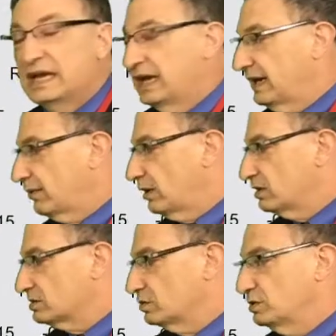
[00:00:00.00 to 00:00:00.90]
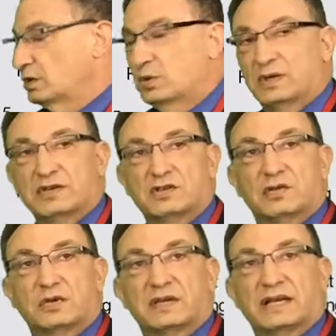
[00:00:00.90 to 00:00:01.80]
And I would also note, if you'll
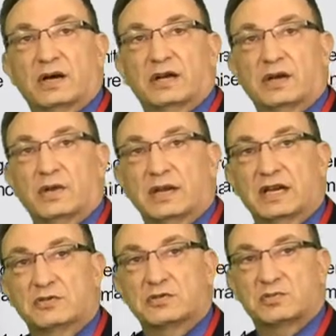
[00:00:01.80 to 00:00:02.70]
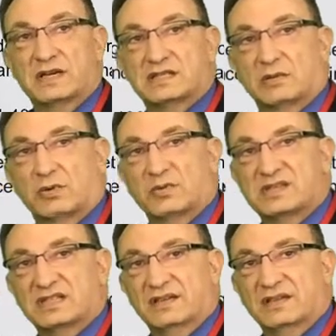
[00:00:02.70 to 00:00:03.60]
look down here, the interest rates that we're
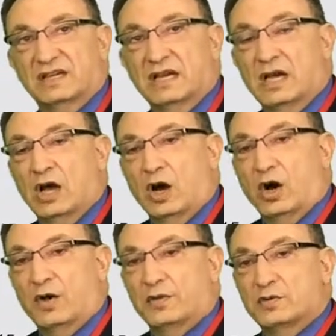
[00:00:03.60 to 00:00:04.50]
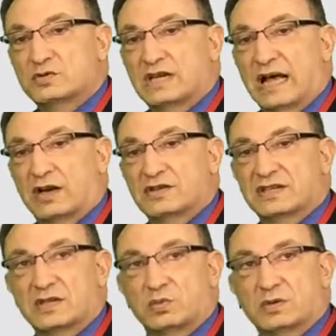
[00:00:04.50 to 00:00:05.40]
receiving on those dollars
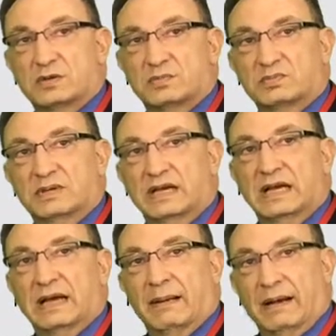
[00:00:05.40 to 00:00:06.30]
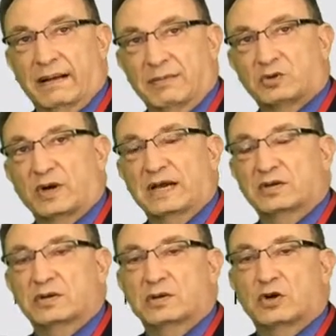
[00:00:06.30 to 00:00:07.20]
as we're trying
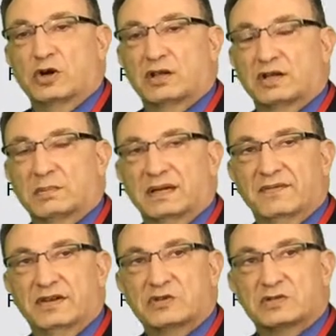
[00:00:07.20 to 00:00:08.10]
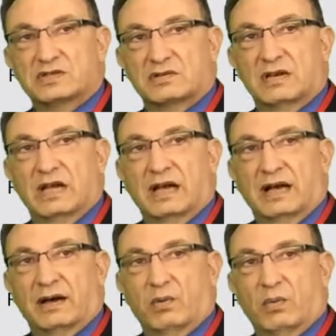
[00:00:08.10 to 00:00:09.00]
to earn a little bit of interest
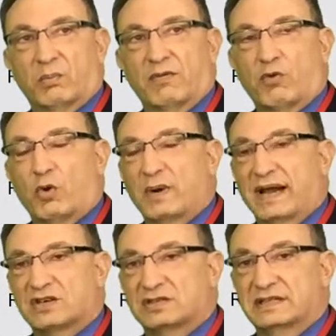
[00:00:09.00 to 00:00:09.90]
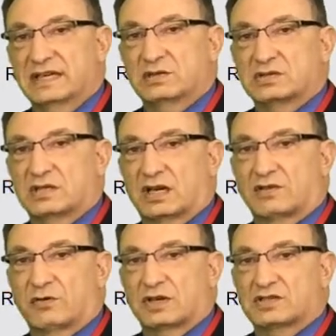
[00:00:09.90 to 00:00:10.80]
before we actually need those dollars
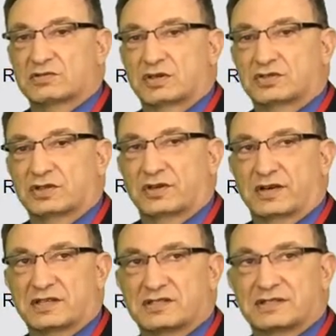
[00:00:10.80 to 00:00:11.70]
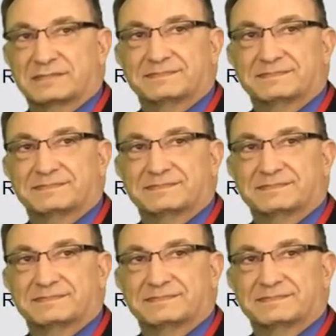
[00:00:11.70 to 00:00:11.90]
for construction costs.